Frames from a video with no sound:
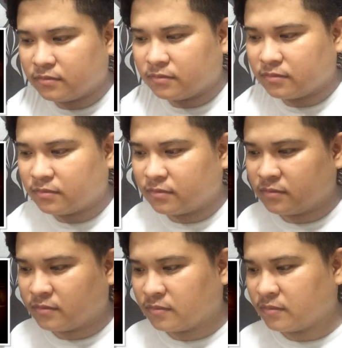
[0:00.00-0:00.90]

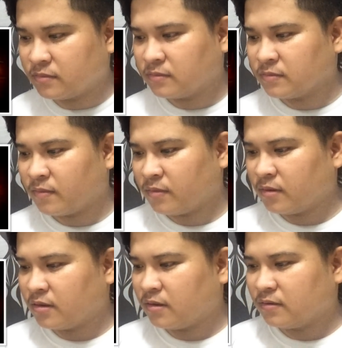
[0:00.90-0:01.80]

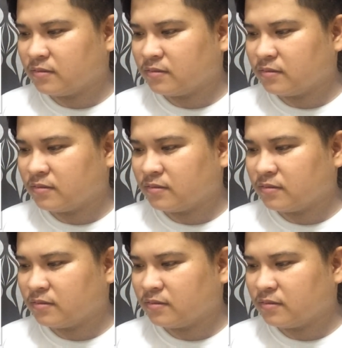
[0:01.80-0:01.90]
Nobody speaks.